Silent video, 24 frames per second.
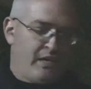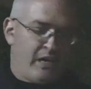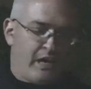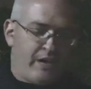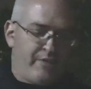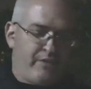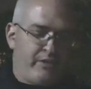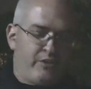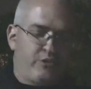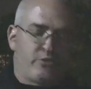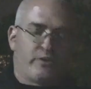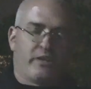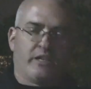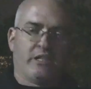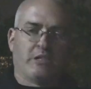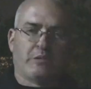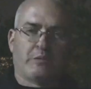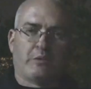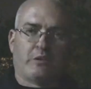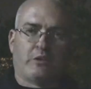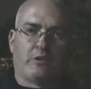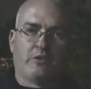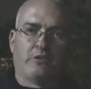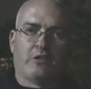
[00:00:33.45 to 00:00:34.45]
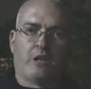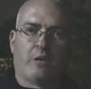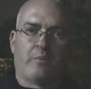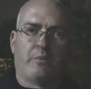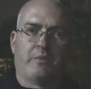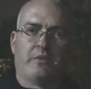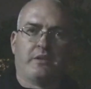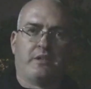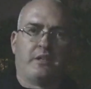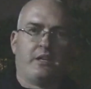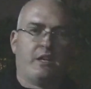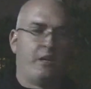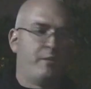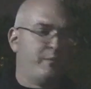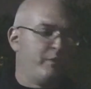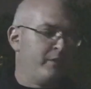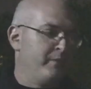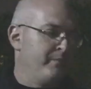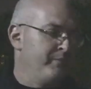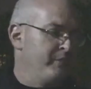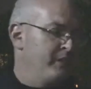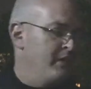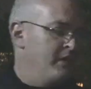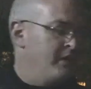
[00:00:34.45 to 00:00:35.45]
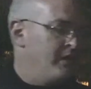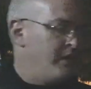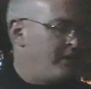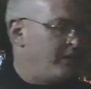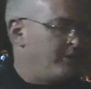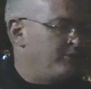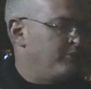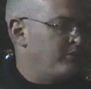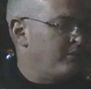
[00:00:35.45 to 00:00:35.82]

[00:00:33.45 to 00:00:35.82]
I have a transmitter on top of the camera. I